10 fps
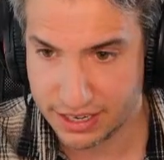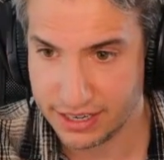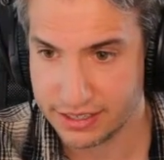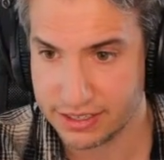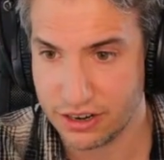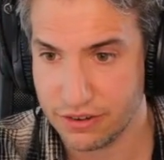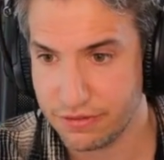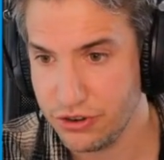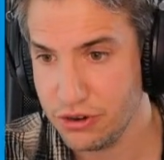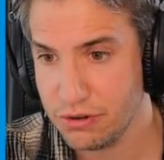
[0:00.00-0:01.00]
And instead
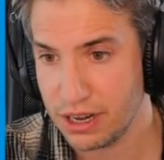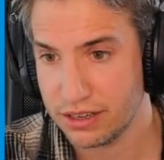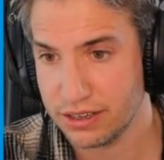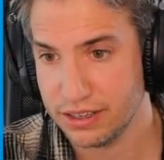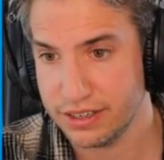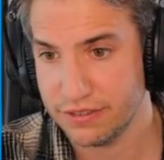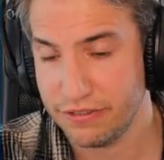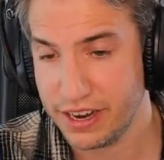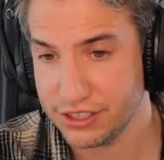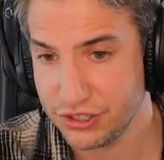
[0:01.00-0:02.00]
of new, I'll call it
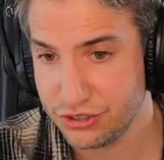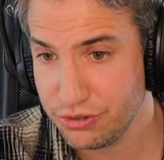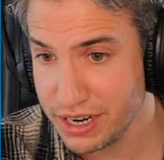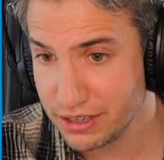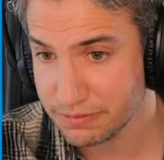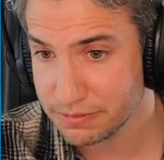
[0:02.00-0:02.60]
phase 3.